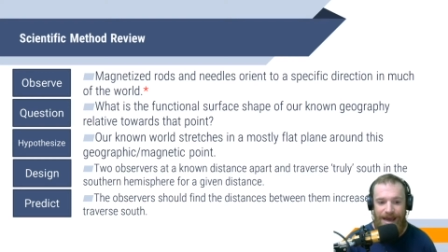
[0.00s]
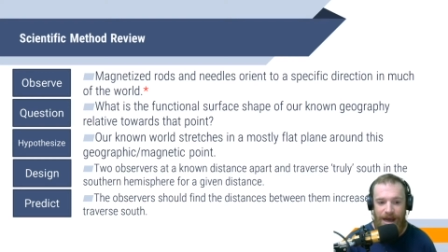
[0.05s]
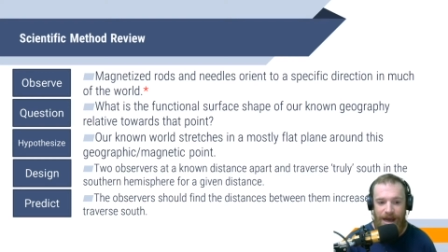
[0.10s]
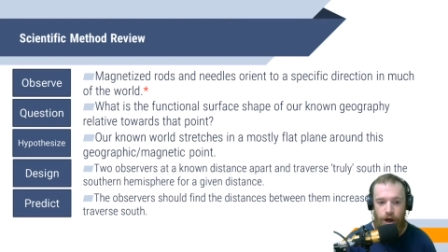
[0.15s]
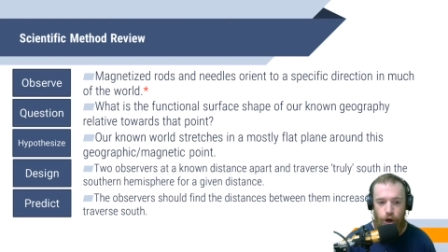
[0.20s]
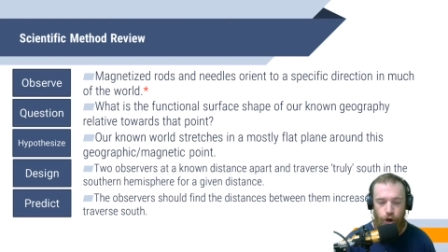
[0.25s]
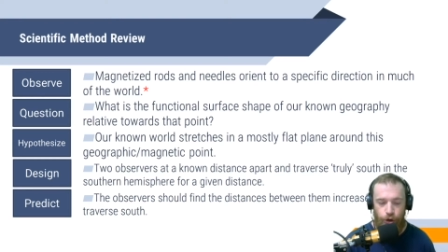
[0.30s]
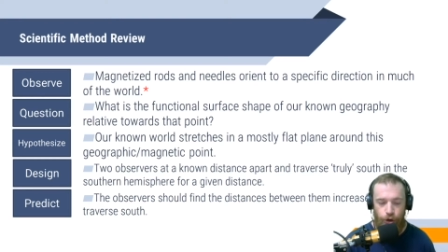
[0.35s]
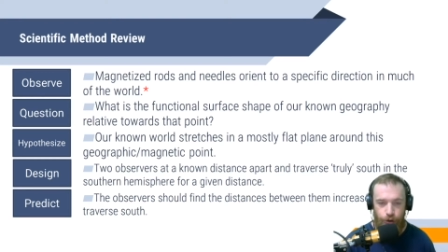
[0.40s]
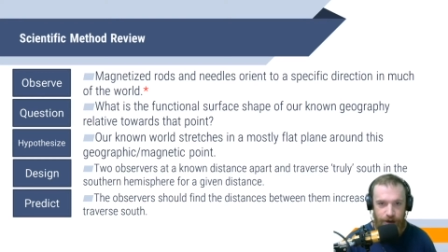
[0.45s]

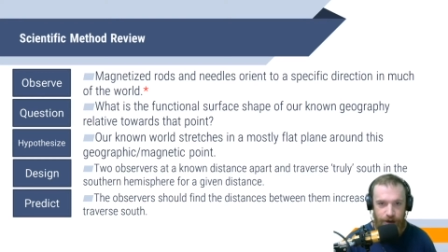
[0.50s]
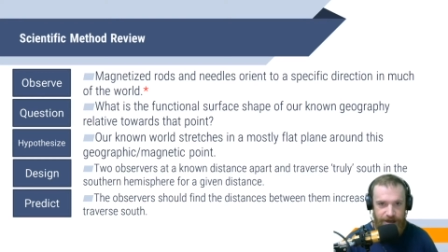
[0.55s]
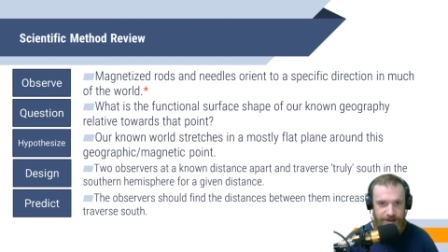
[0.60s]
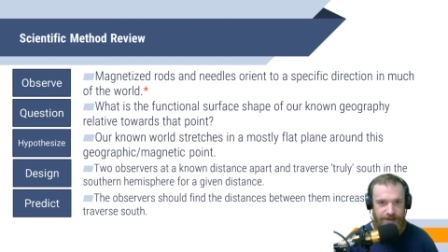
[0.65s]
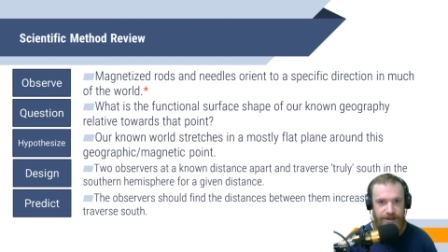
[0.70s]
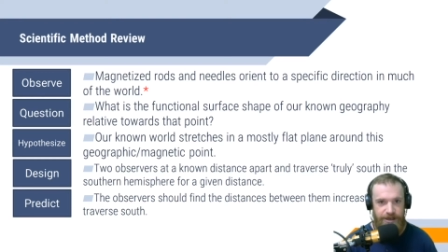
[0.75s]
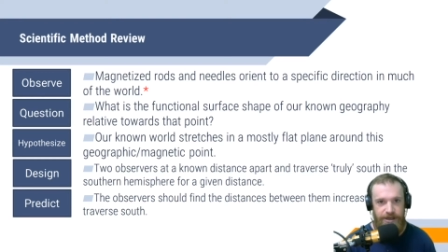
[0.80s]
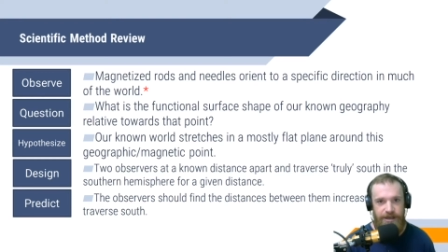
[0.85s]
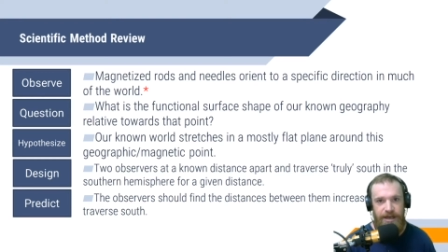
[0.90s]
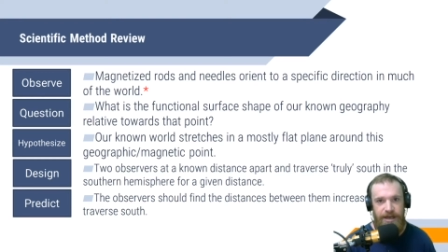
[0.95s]

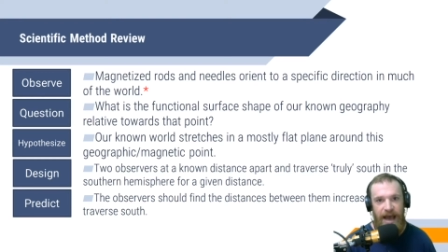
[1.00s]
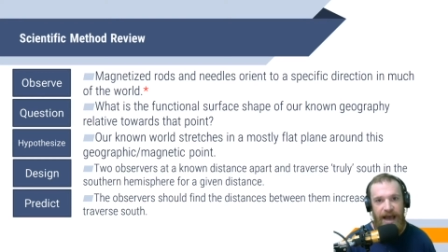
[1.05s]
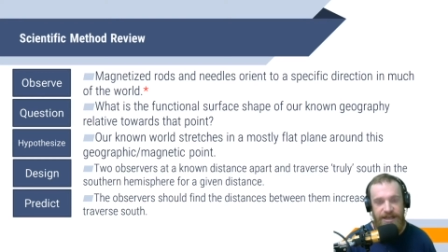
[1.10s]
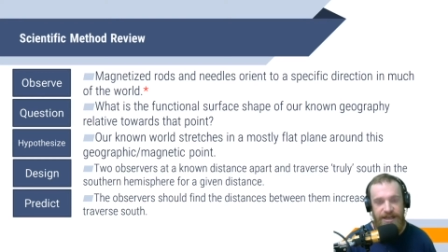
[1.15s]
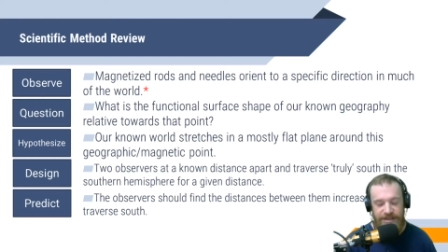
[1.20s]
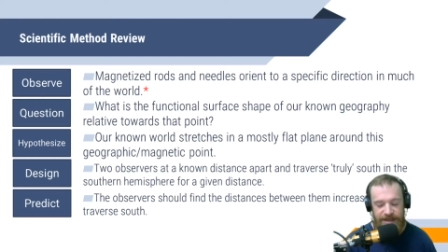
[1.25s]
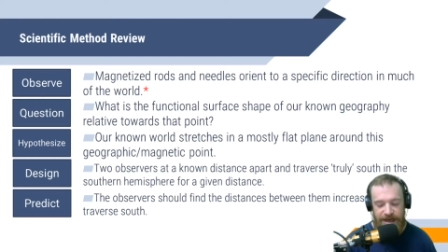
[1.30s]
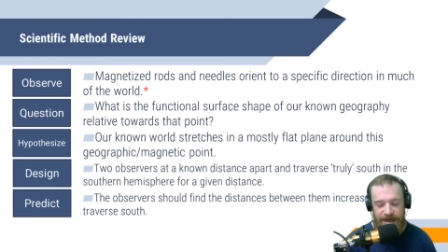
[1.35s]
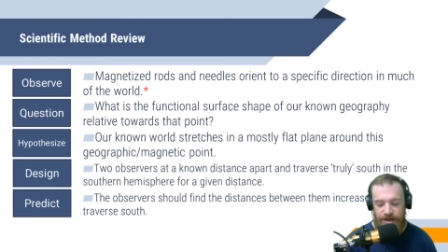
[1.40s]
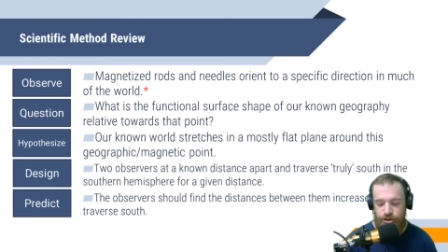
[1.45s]
increasing
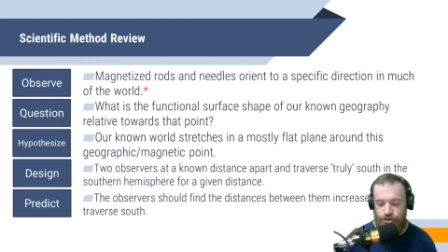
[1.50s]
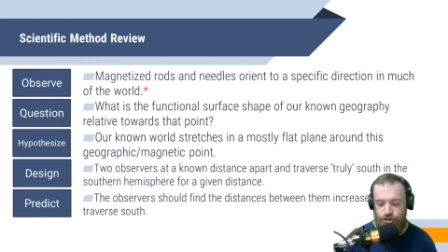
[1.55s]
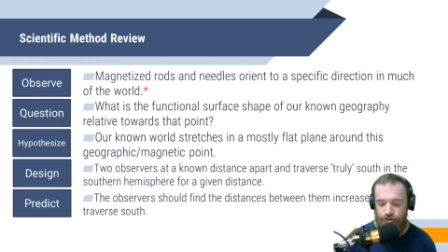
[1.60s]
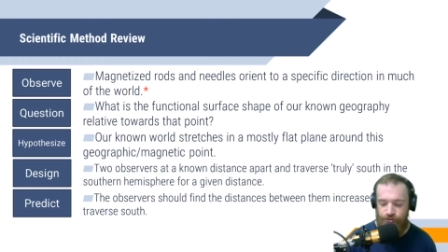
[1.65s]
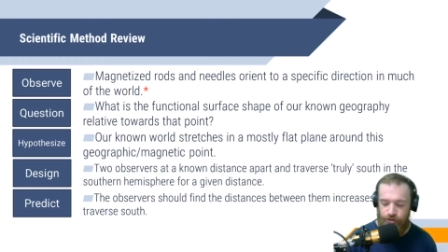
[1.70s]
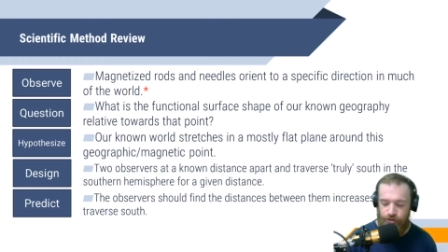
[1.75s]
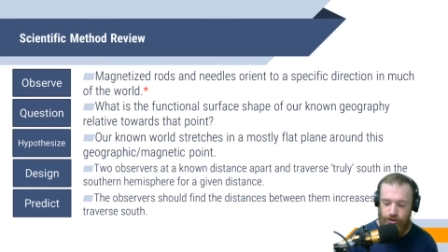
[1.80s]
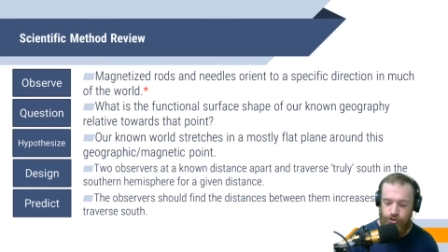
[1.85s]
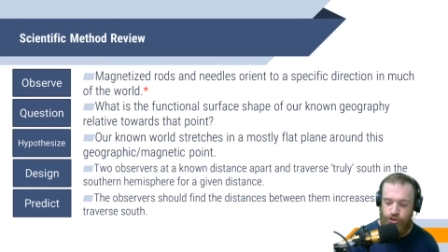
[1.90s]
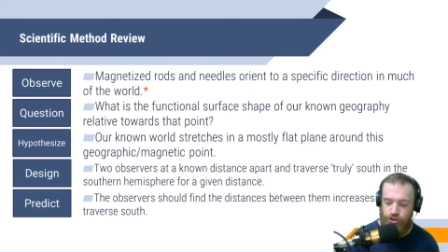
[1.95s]
as they
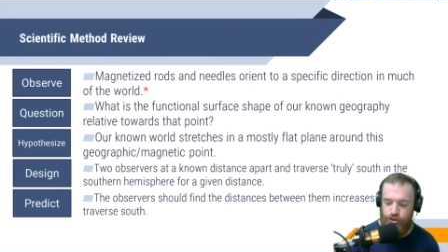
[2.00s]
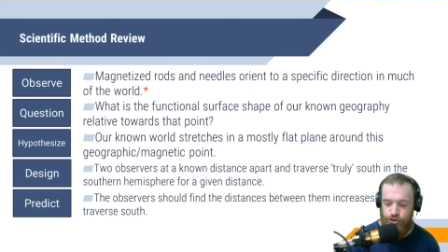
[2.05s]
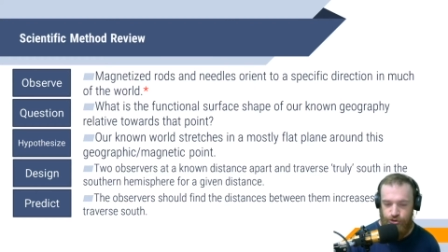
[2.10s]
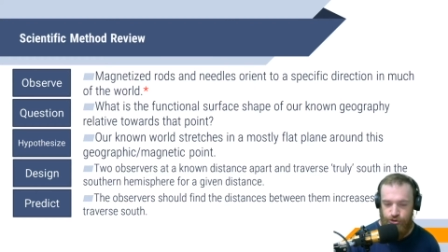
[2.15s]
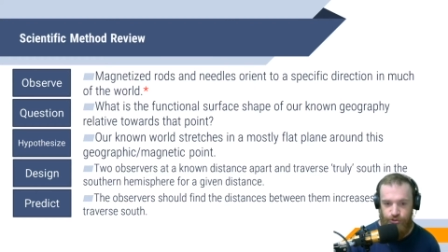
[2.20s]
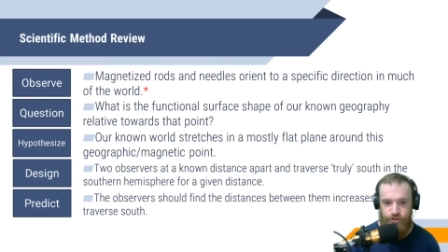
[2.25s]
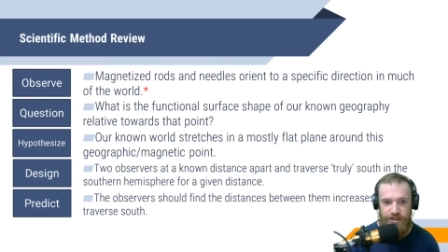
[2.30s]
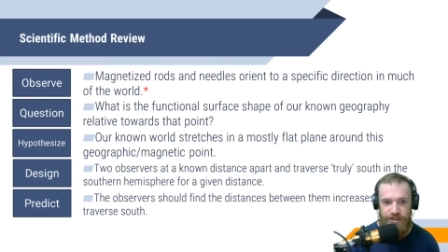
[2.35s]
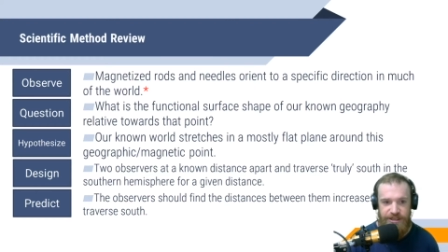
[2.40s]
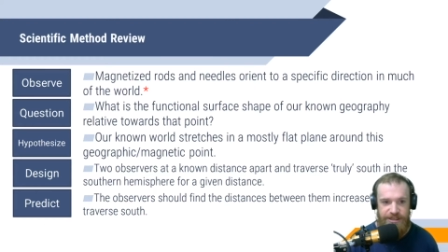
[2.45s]
traverse
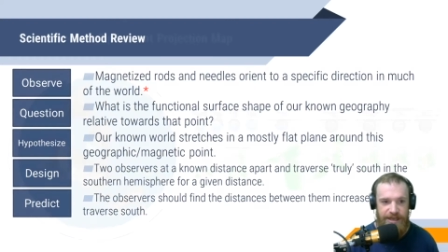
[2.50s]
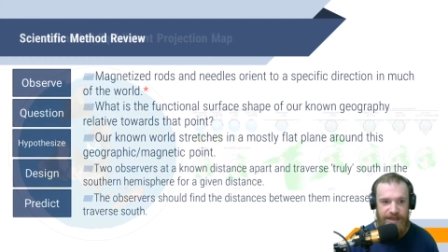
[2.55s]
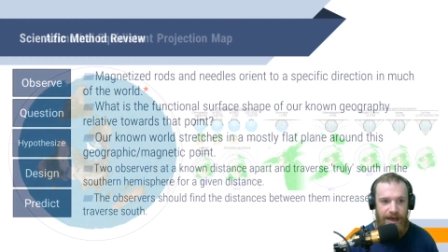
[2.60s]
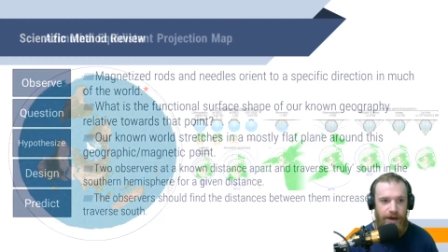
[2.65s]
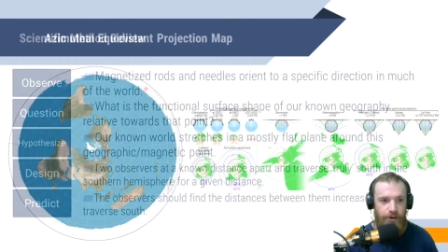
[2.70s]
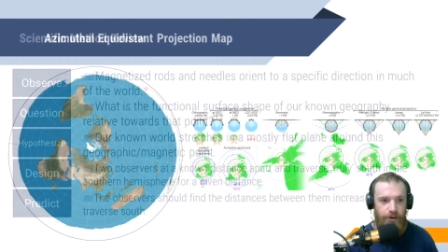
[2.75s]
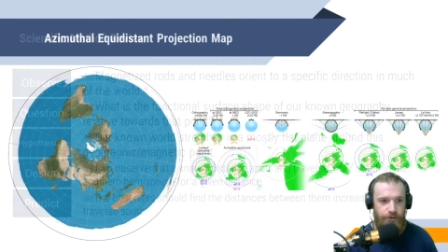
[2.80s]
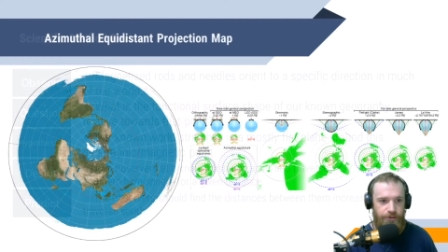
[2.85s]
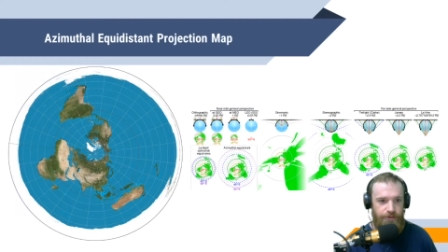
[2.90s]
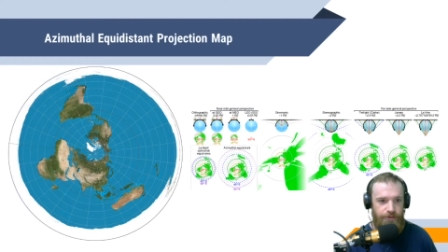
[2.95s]
truly
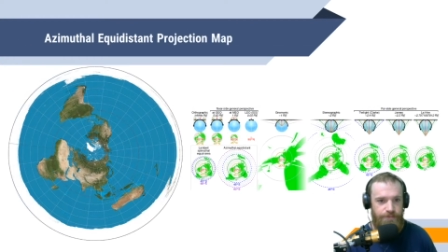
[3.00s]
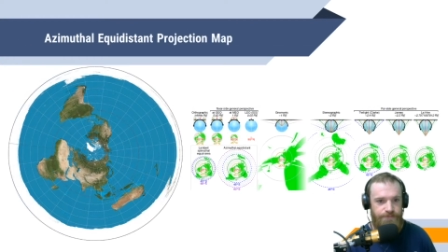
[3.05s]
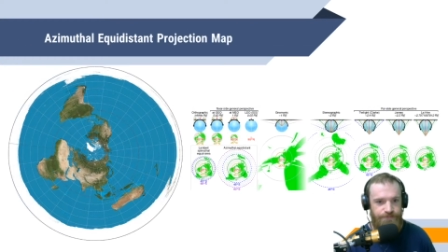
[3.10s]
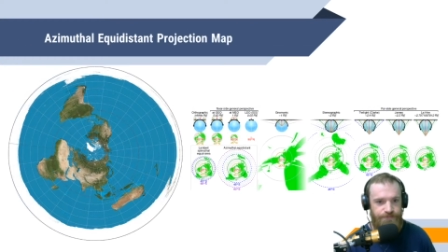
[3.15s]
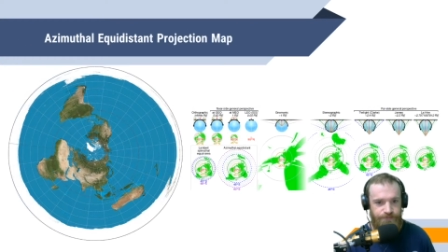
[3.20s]
south.